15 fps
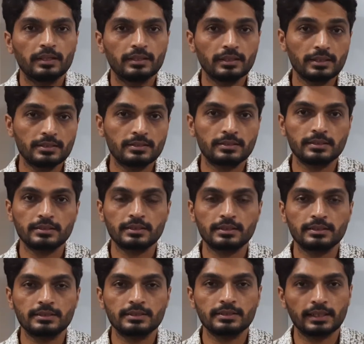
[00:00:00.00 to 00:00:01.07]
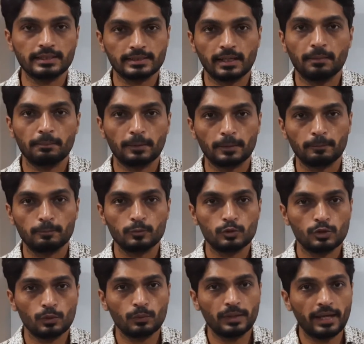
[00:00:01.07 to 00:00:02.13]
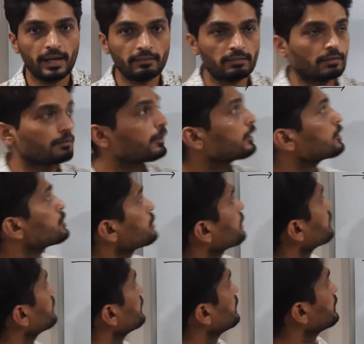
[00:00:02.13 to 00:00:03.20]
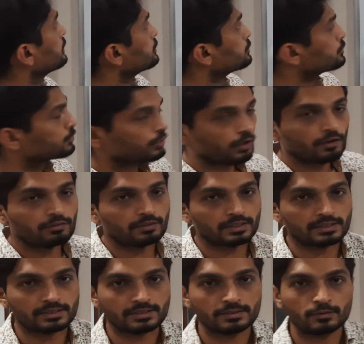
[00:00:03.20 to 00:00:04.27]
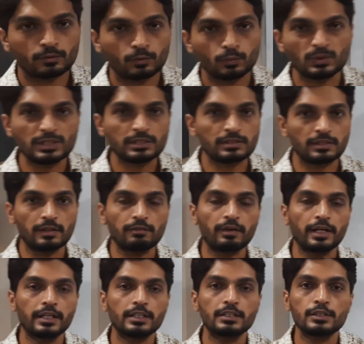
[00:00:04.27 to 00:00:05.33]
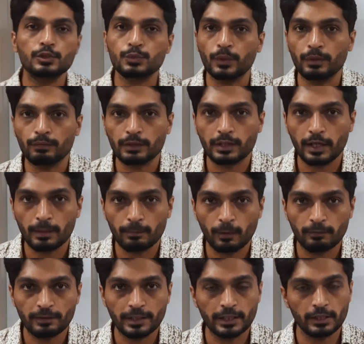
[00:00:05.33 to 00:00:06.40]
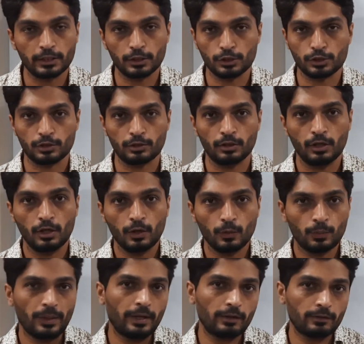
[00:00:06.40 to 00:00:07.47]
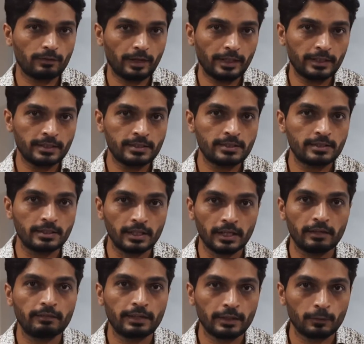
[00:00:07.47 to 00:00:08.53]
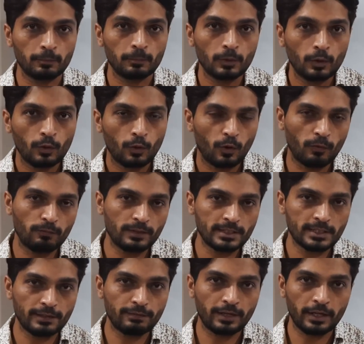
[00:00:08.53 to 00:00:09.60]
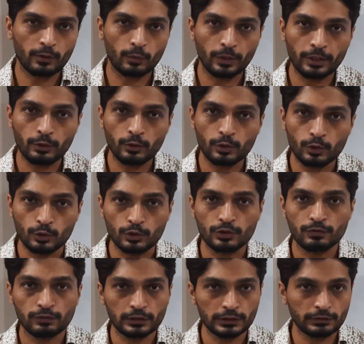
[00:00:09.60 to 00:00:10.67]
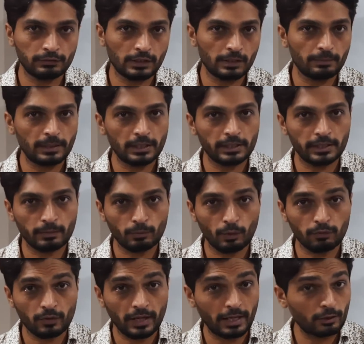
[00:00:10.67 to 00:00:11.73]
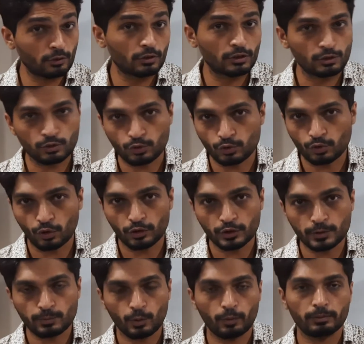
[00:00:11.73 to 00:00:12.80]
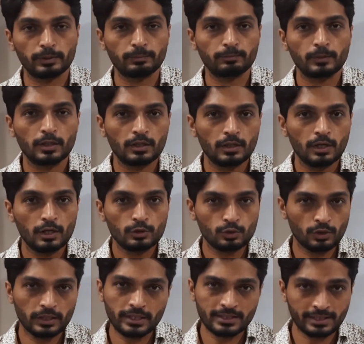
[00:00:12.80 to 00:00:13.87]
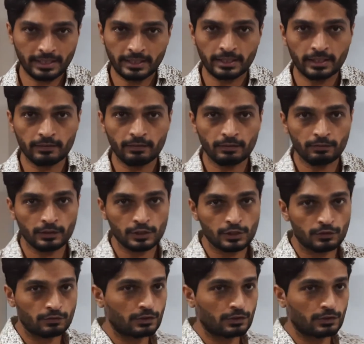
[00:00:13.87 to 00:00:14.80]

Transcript: Let us discuss this example. So we have a function g of x, which is defined in this way with the help of integration. We have to find its derivative. Obviously, we are going to use first fundamental theorem of calculus to solve this problem. So let us write the given function